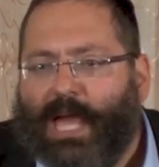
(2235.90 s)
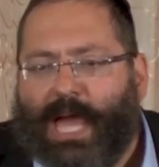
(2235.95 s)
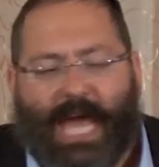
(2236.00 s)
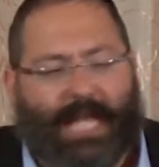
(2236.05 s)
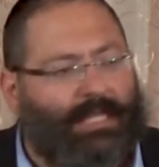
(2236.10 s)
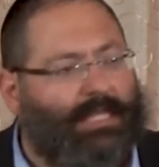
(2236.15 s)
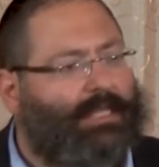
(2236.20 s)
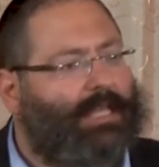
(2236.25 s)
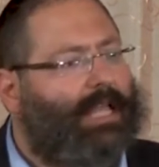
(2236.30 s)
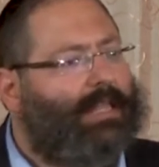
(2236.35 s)

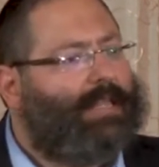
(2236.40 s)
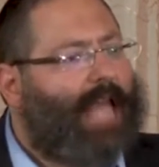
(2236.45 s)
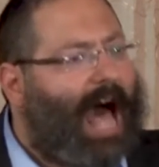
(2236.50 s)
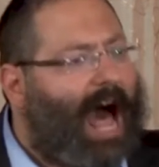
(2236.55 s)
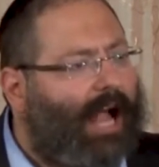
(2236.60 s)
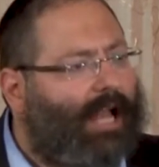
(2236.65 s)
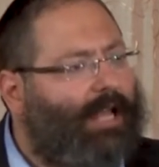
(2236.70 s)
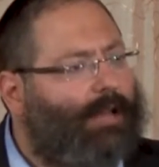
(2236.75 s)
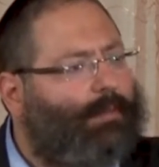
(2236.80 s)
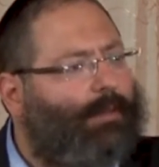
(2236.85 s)
It's the
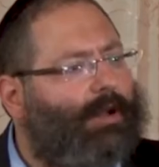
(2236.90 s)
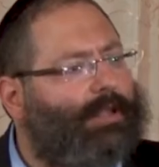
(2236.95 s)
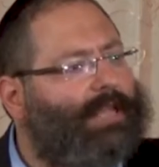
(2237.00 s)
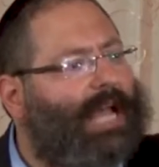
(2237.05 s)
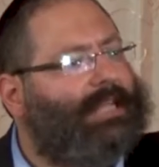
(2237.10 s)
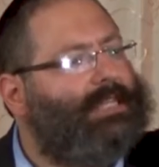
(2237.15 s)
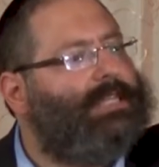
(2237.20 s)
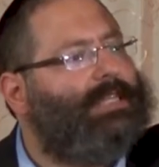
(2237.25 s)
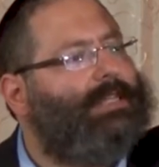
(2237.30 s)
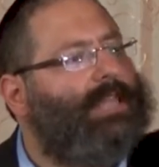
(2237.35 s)
Talmud
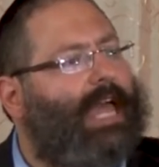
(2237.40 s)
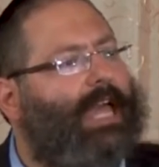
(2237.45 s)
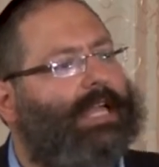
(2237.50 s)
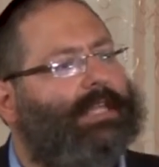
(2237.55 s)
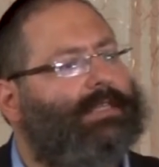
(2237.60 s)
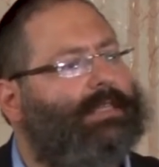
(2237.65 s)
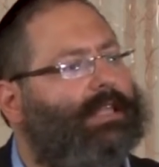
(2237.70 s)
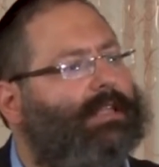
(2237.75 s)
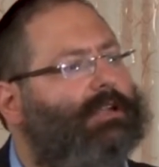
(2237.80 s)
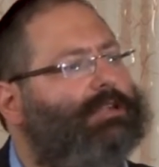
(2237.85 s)
that
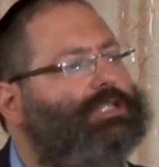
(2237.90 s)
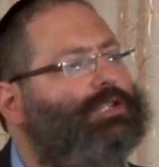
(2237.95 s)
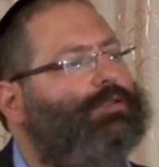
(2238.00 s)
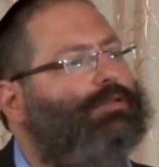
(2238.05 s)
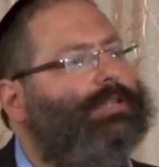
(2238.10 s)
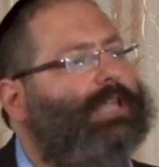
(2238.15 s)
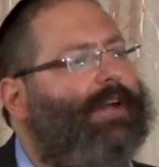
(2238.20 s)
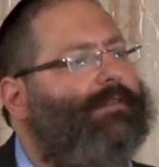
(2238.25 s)
states that the Jews